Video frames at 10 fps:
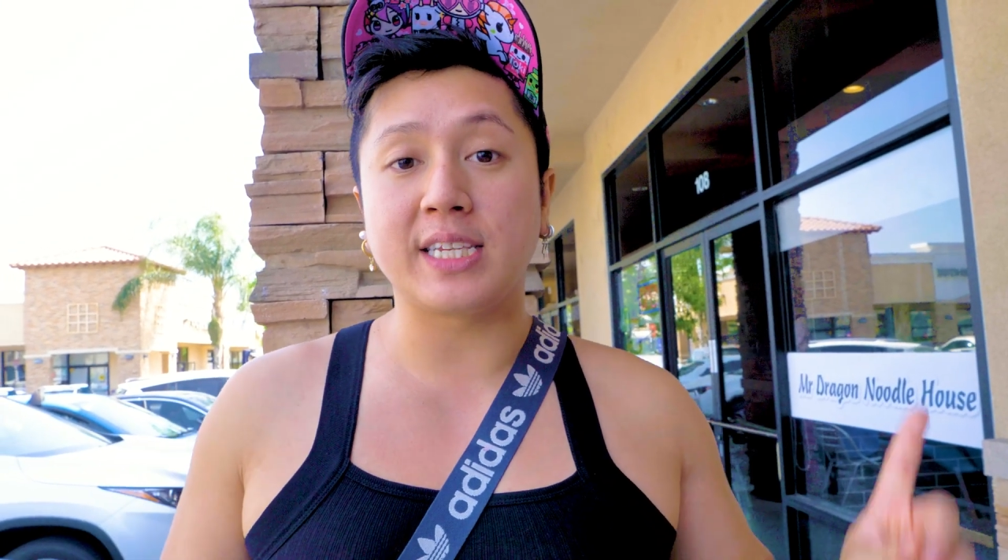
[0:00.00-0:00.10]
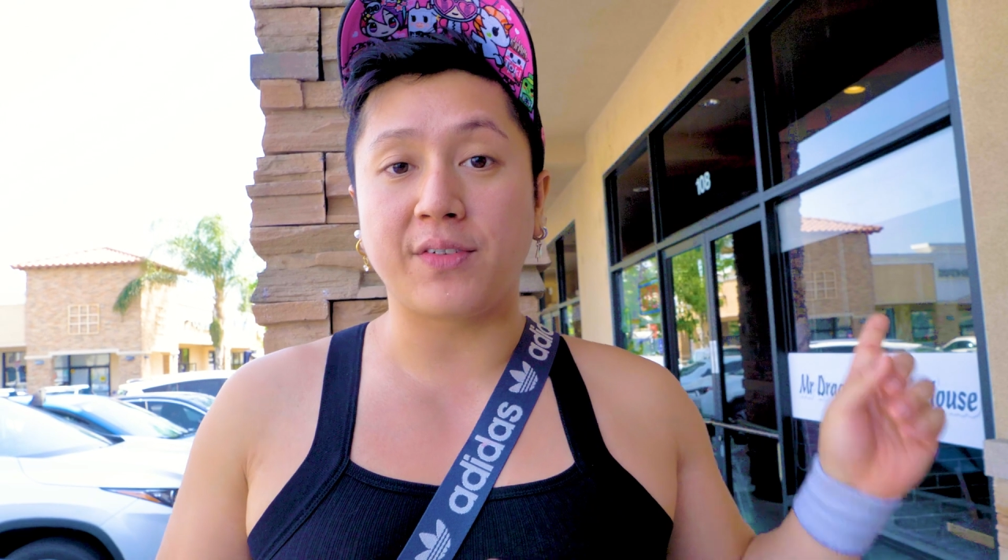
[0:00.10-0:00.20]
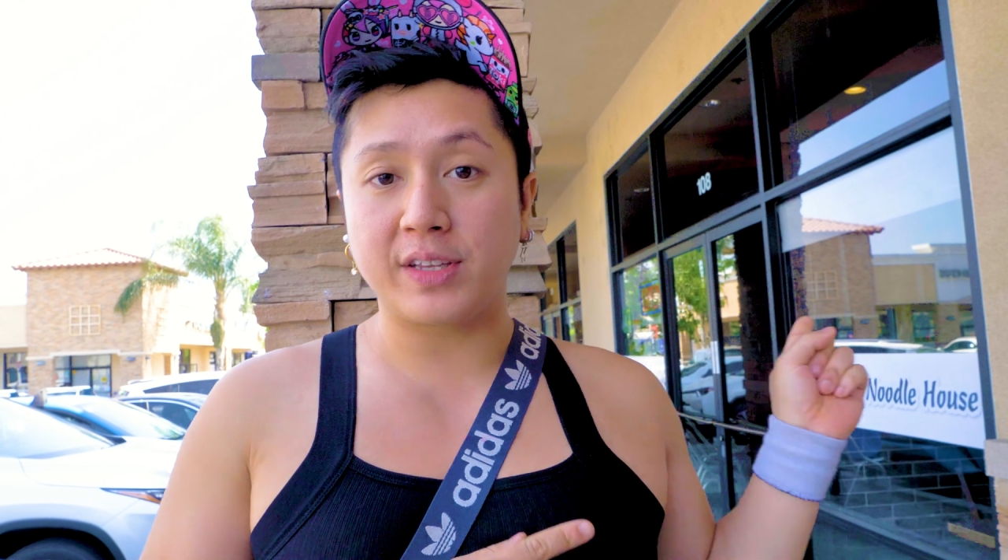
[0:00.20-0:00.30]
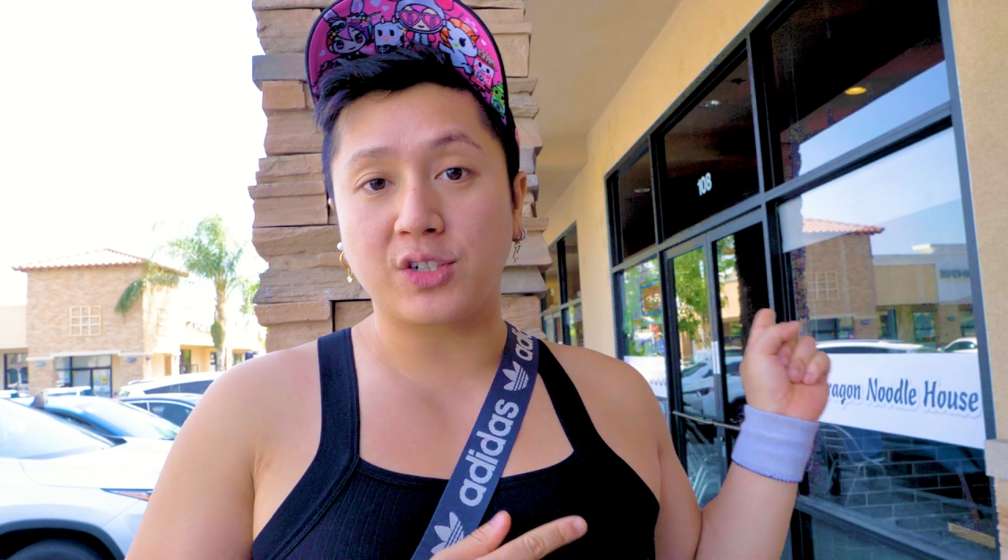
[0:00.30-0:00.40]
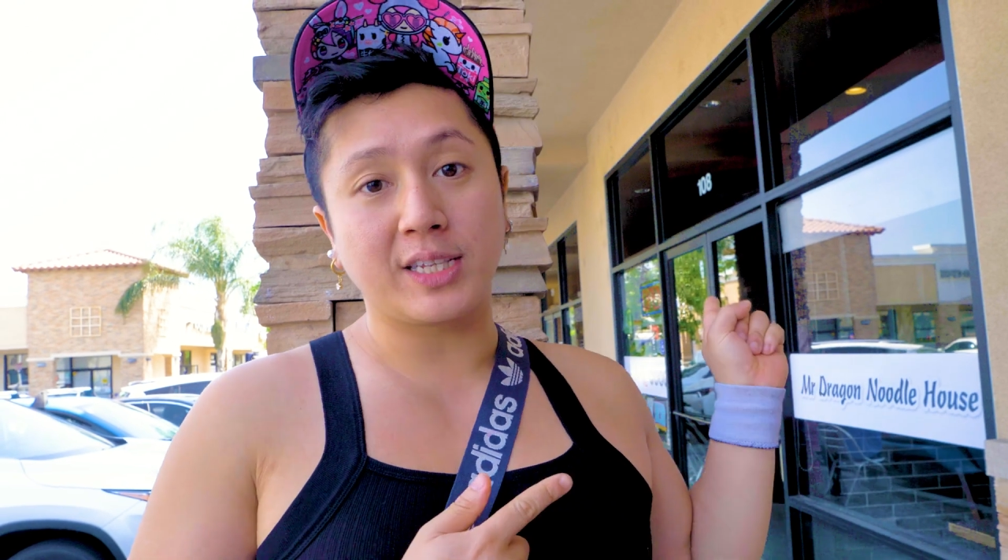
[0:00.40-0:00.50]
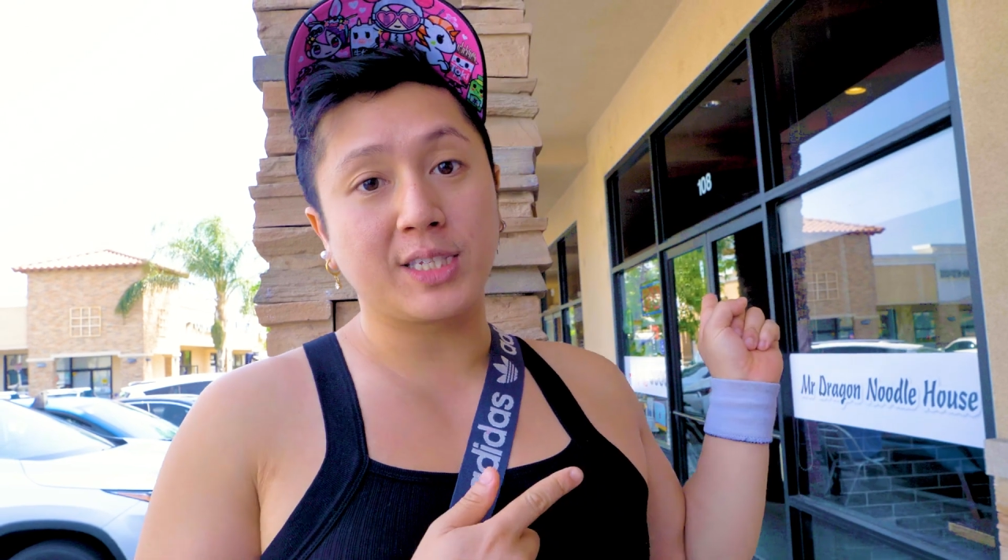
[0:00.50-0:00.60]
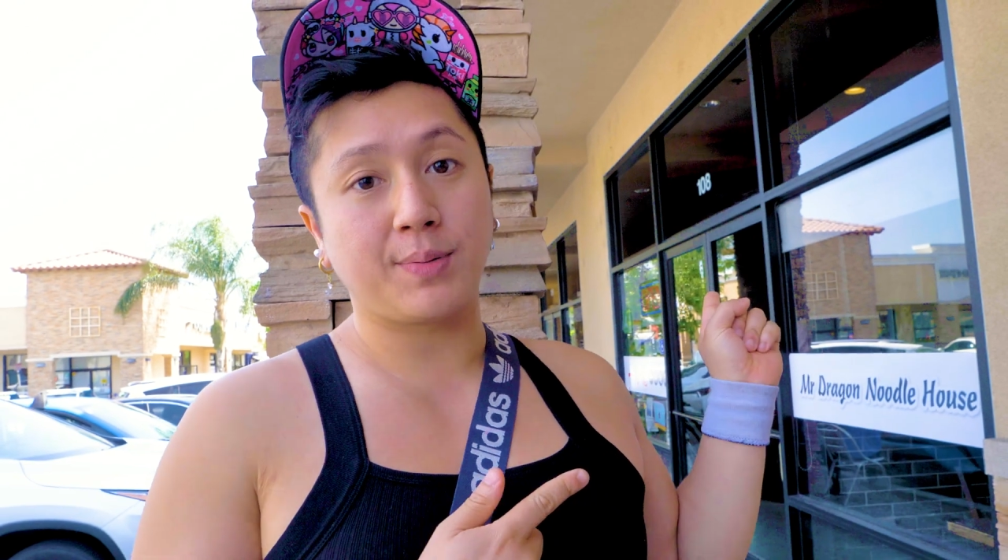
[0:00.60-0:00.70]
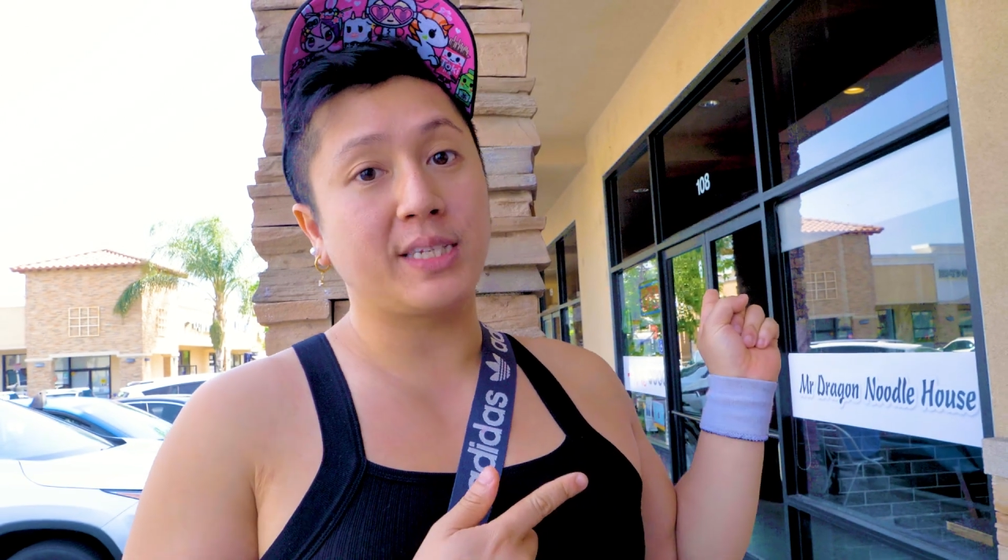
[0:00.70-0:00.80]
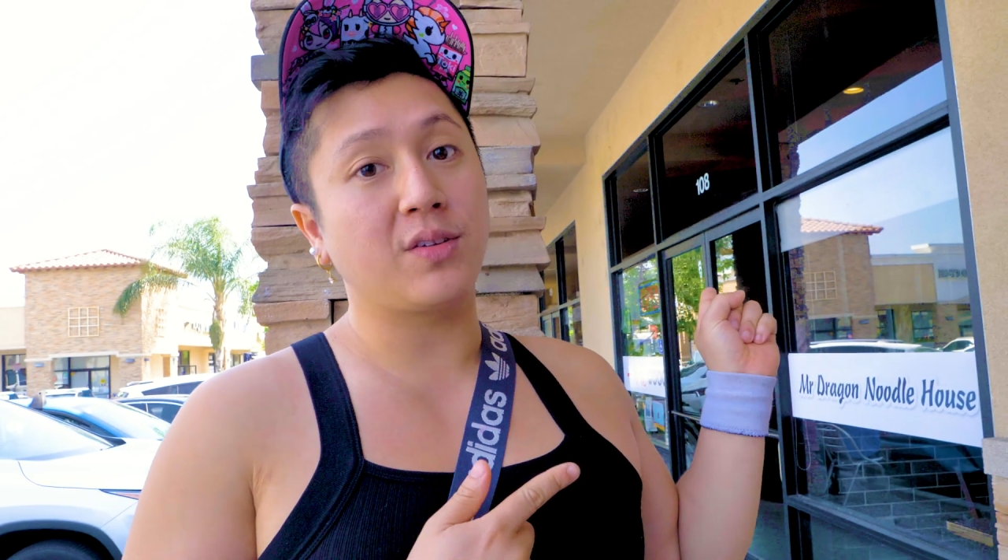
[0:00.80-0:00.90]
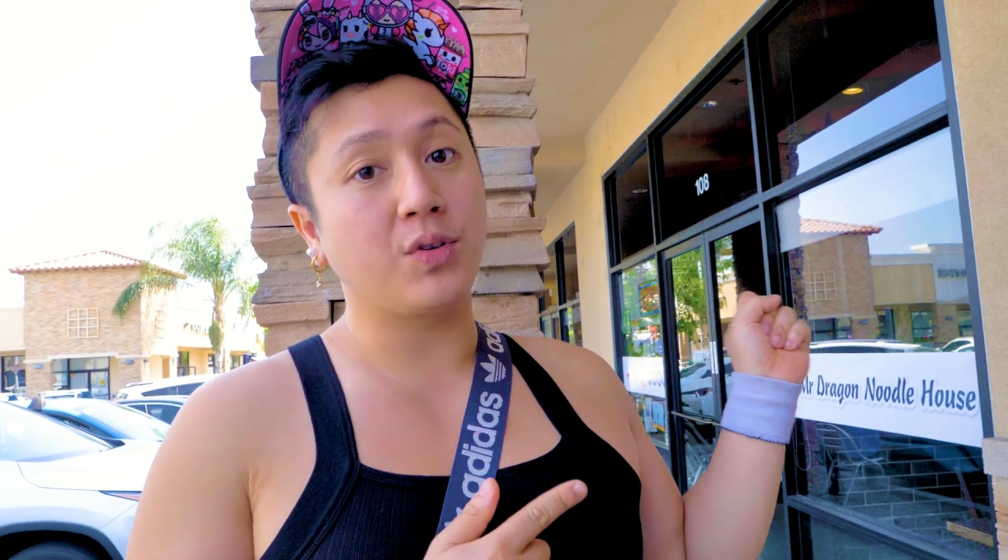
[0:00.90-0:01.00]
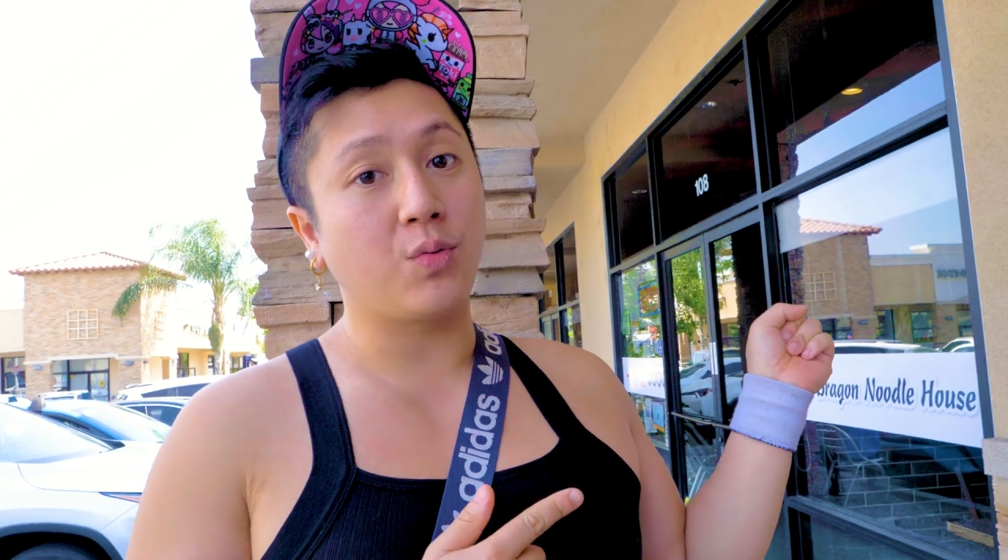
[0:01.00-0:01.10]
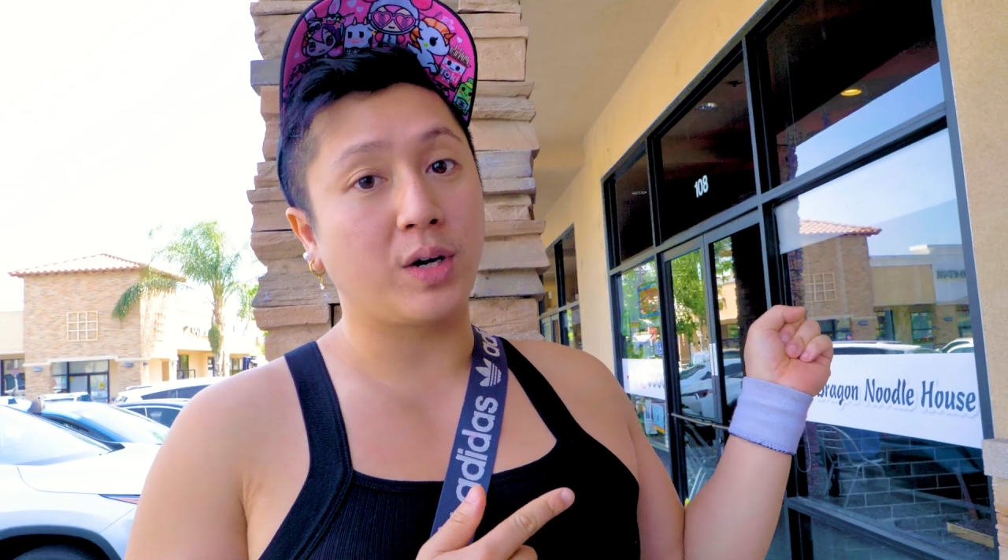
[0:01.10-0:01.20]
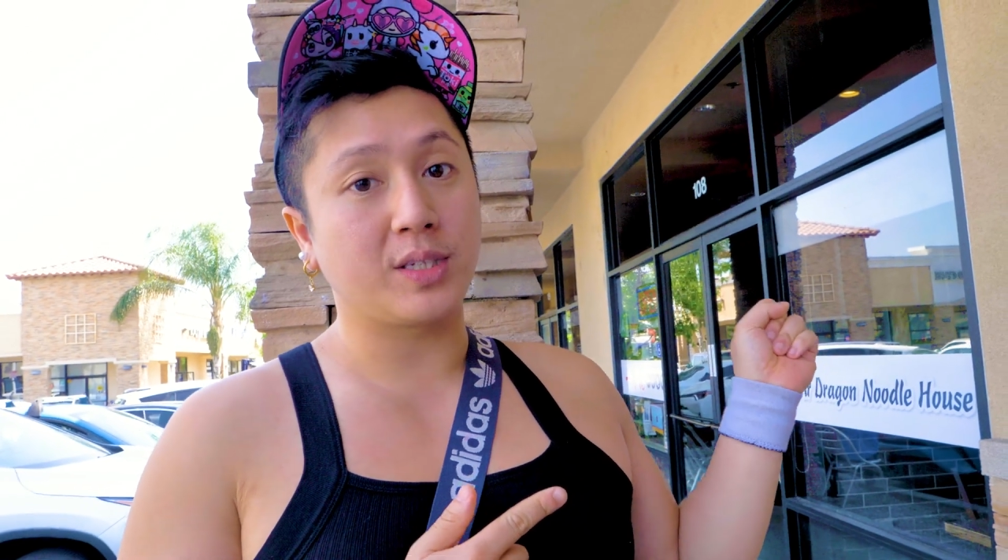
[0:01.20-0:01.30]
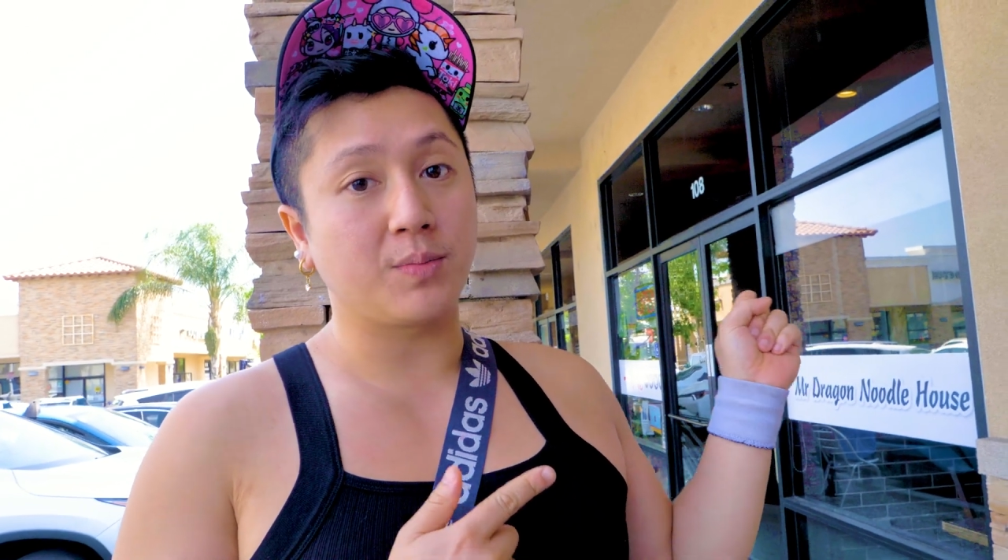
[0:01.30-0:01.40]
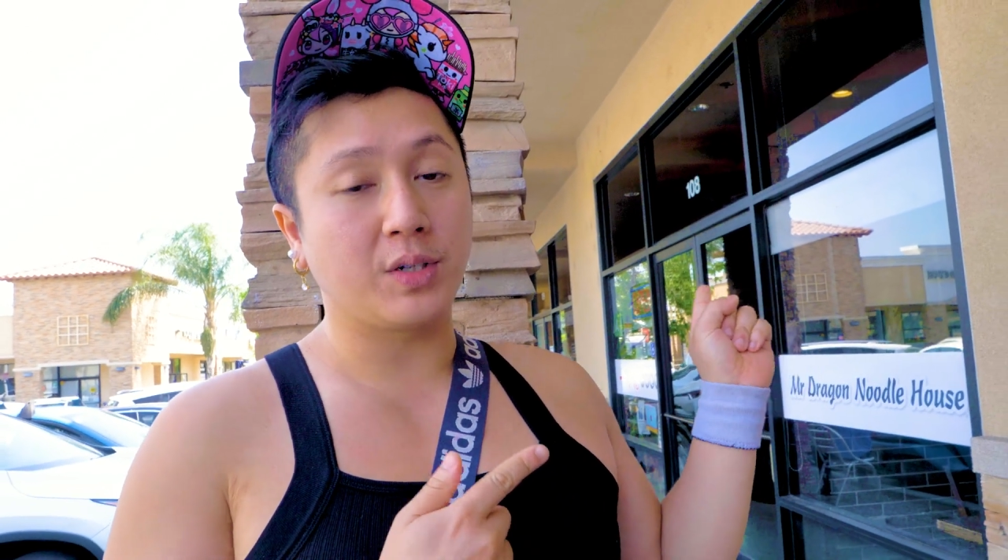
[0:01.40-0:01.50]
definitely try this place if you
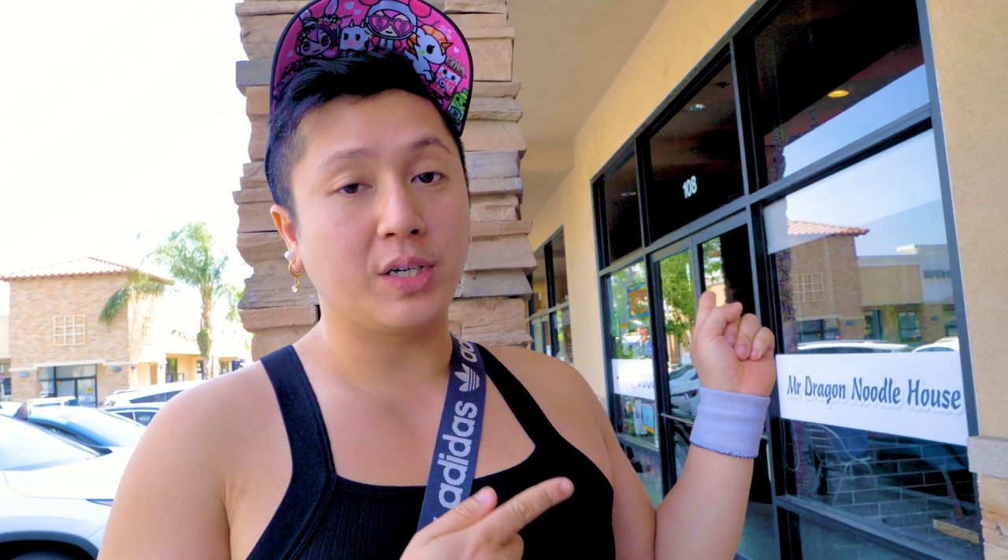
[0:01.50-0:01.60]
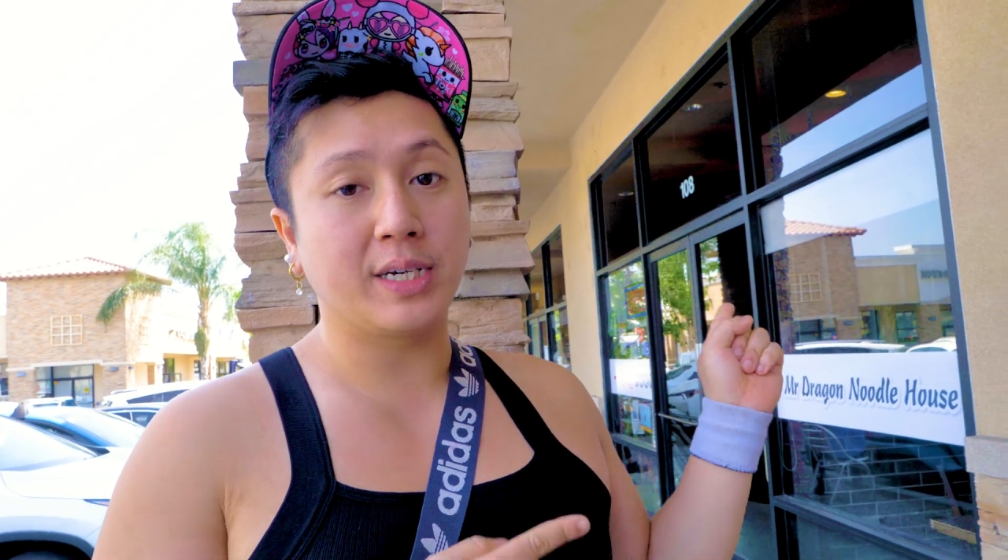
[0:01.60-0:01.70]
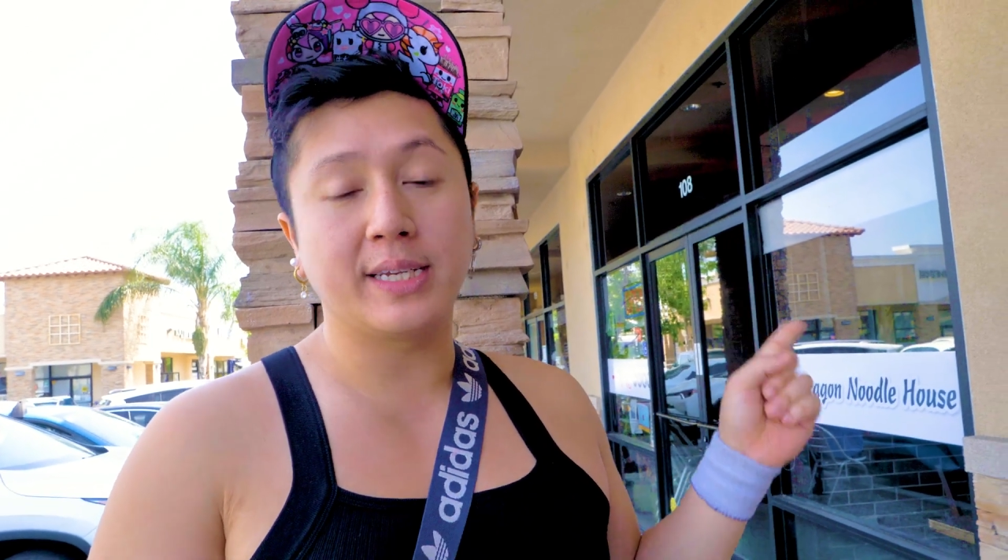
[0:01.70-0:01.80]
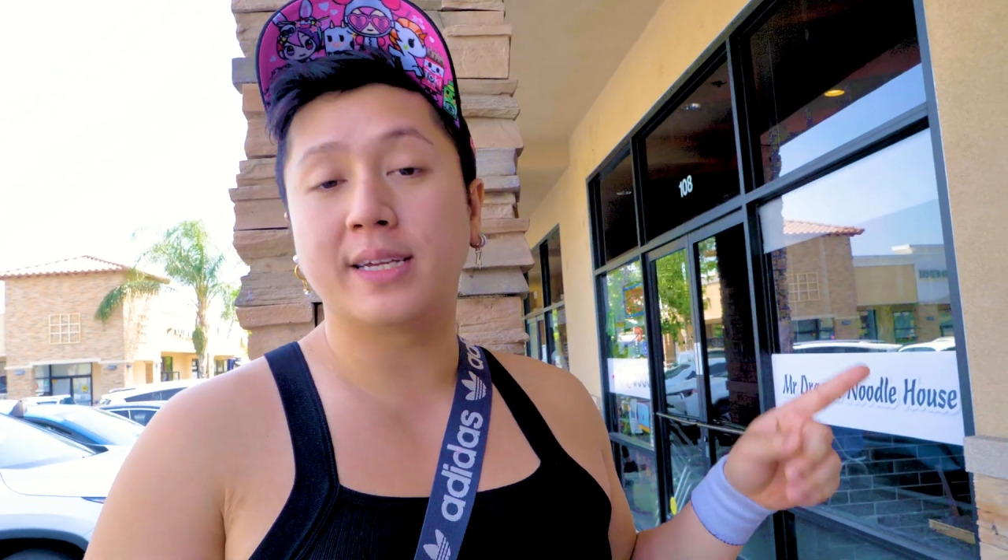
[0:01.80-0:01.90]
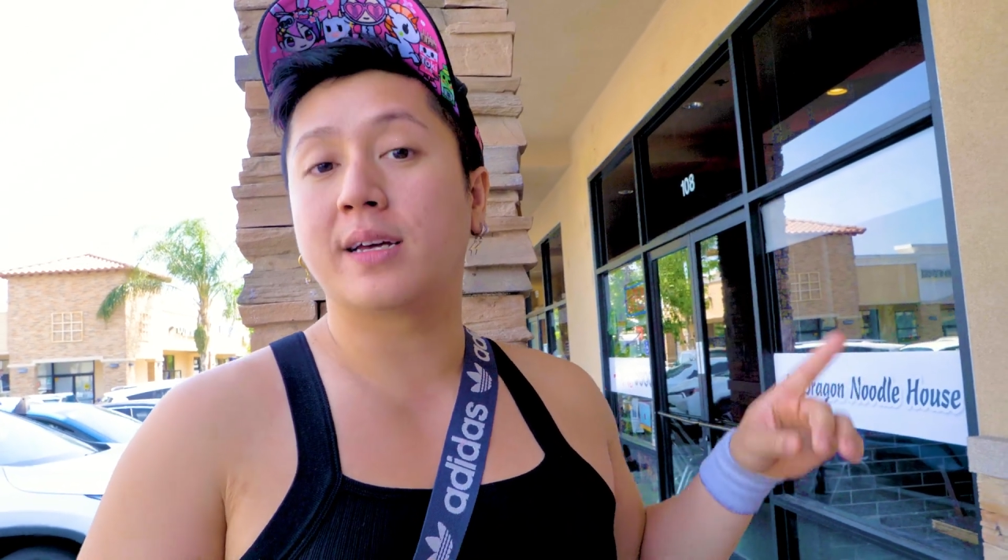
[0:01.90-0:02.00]
want some good